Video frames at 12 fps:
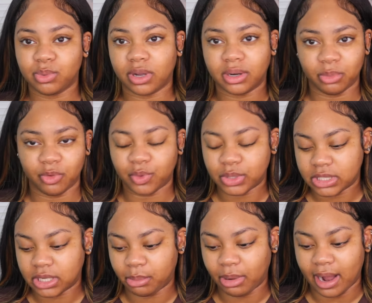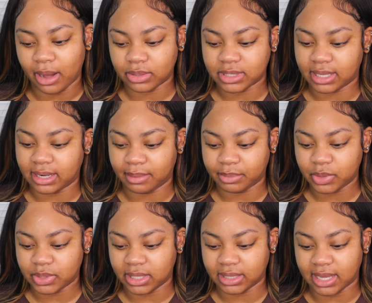we're gonna move on to the brows, and I'm
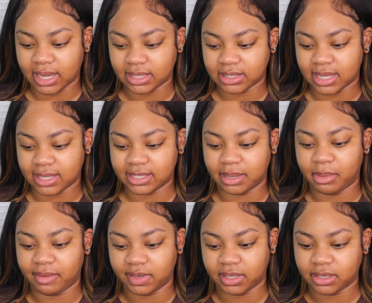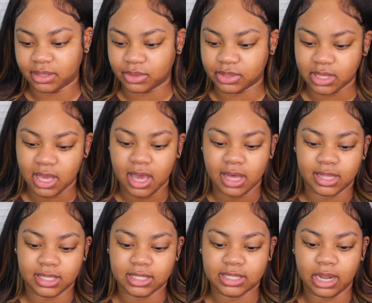using the Anastasia Beverly Hills.
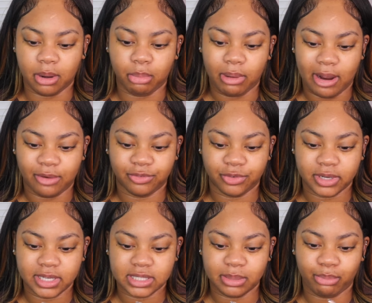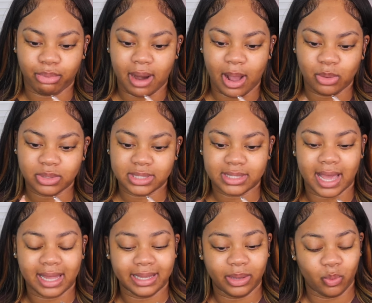This is their Brow Freeze Brow
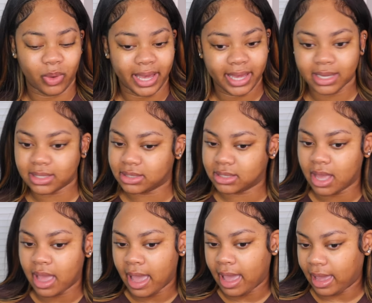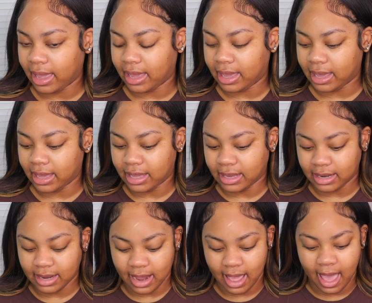Styling Wax.
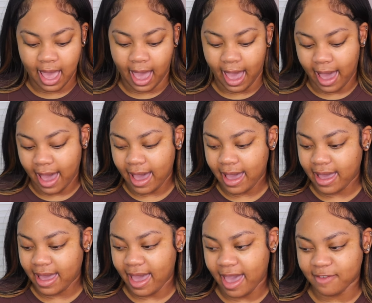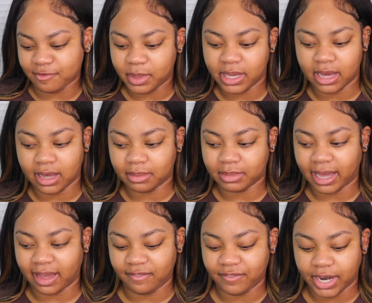And I have become
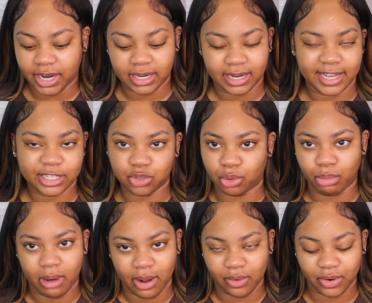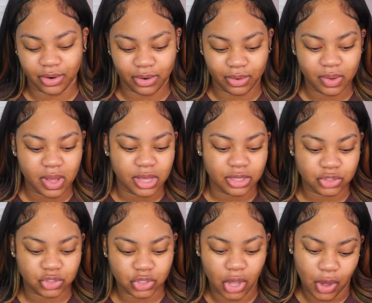like a very natural brow girl,
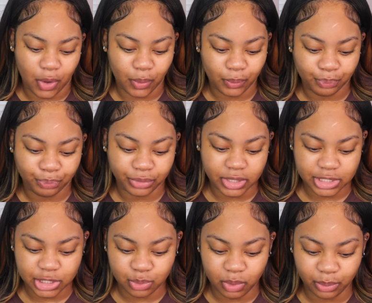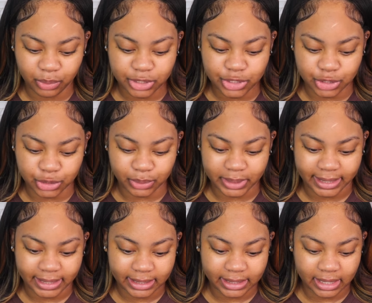so this is what we're
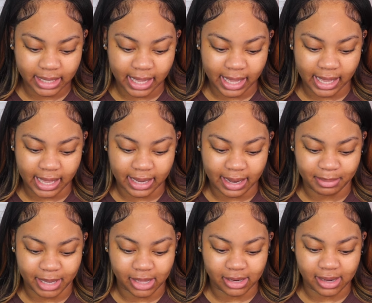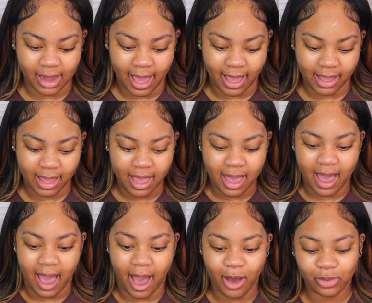doing. And I'm not gonna lie,
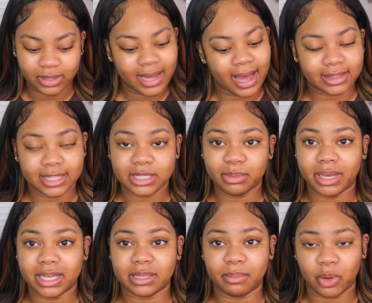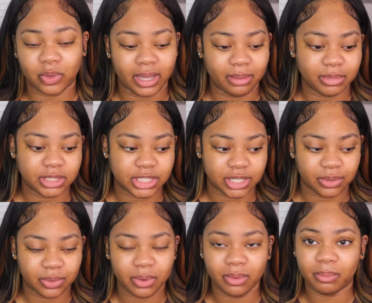I only got this because of Monet
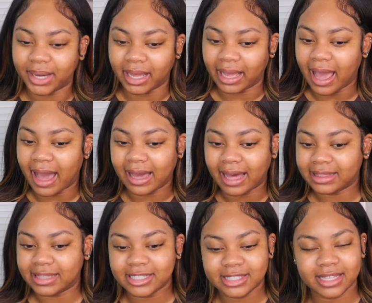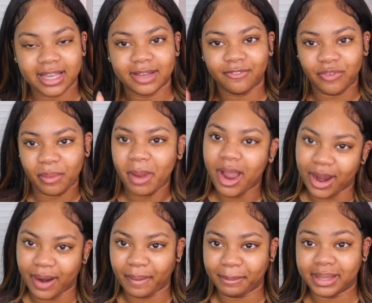Mitchell, but I got this from
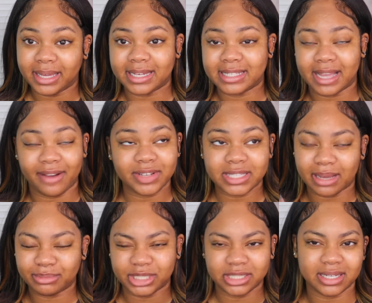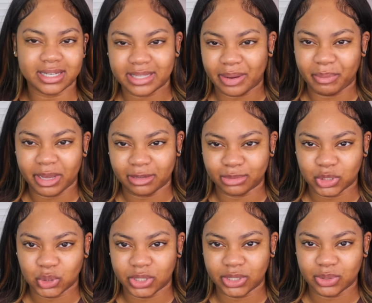her because every time she does her makeup
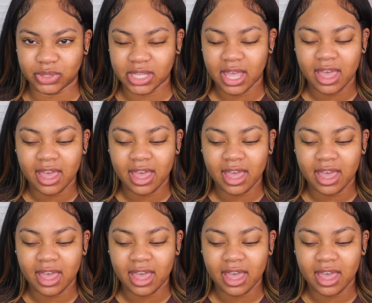tutorials,